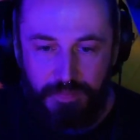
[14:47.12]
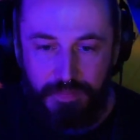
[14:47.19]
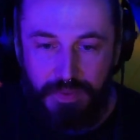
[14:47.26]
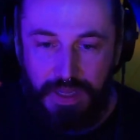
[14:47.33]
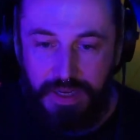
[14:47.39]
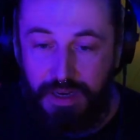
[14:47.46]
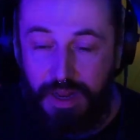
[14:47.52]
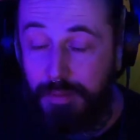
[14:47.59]

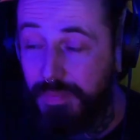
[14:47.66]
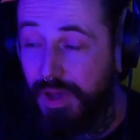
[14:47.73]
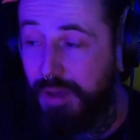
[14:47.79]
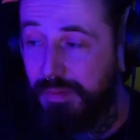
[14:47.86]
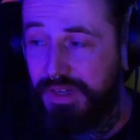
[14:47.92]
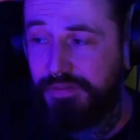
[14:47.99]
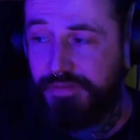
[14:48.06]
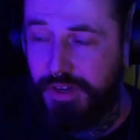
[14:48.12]
And
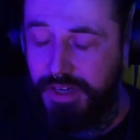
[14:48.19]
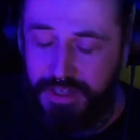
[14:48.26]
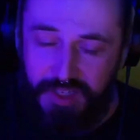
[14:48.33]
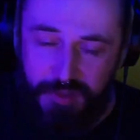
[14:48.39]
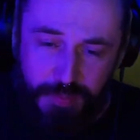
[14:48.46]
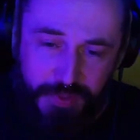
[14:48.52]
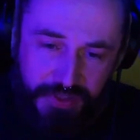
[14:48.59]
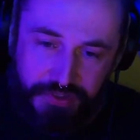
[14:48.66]
I'm in a very
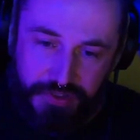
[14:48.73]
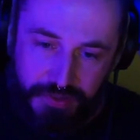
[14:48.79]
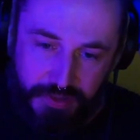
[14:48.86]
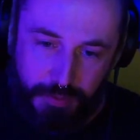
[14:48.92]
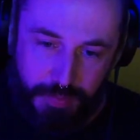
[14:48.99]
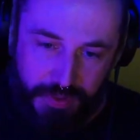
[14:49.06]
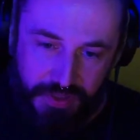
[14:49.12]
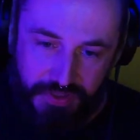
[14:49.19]
nice position
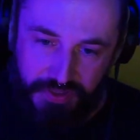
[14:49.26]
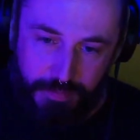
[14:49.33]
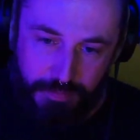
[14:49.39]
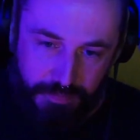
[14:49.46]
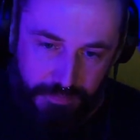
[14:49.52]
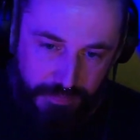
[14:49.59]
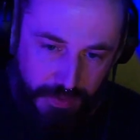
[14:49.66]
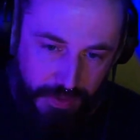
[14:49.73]
though, because
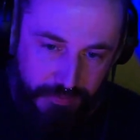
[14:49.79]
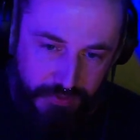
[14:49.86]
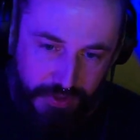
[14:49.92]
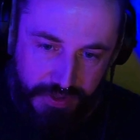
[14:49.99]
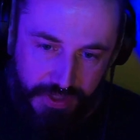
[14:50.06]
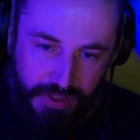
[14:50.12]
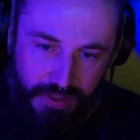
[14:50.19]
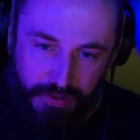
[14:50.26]
I'm
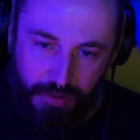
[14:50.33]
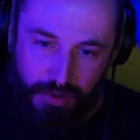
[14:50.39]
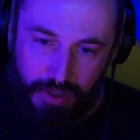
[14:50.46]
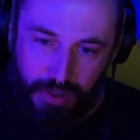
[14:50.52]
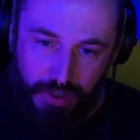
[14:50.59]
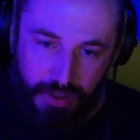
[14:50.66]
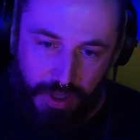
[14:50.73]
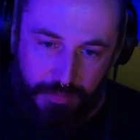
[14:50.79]
doing
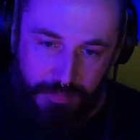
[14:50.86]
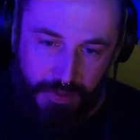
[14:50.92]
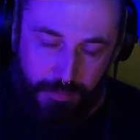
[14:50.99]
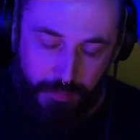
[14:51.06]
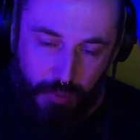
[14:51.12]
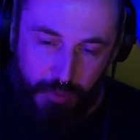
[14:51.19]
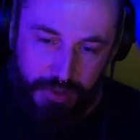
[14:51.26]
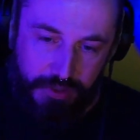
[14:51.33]
I'm the
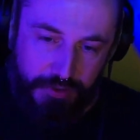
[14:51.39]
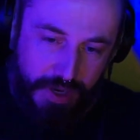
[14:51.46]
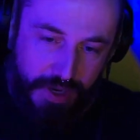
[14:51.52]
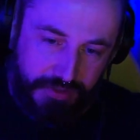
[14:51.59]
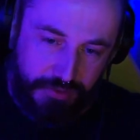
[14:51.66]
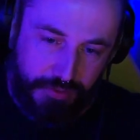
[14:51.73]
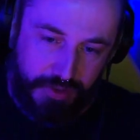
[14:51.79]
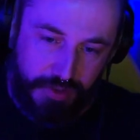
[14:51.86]
audio
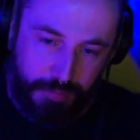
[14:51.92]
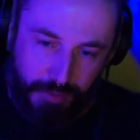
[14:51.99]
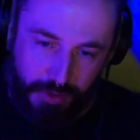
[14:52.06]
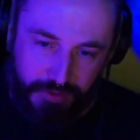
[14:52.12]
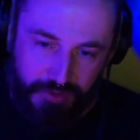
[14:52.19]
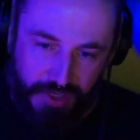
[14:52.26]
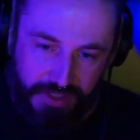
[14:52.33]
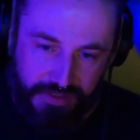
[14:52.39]
director on the
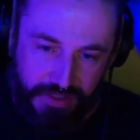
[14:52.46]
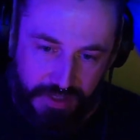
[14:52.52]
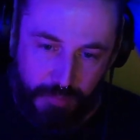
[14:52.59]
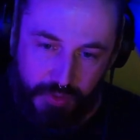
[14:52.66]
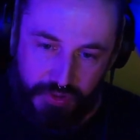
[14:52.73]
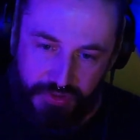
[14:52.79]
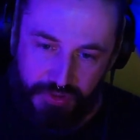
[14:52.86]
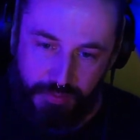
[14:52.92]
project, and
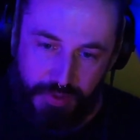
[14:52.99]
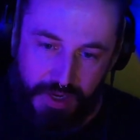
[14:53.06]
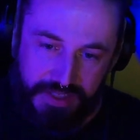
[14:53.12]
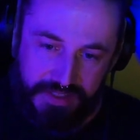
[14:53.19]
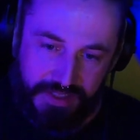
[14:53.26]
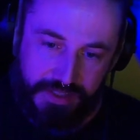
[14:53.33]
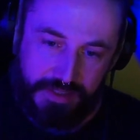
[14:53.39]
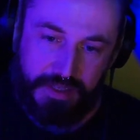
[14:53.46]
I'm also
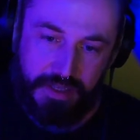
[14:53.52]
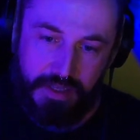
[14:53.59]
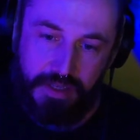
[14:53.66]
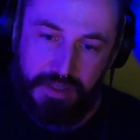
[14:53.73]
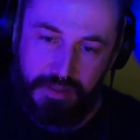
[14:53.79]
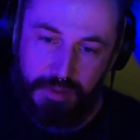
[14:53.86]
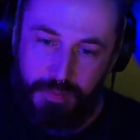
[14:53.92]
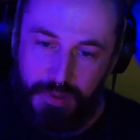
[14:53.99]
writing
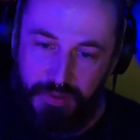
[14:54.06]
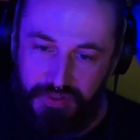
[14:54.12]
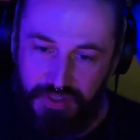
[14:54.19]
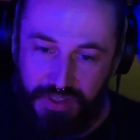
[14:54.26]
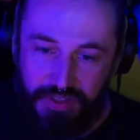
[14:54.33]
the music.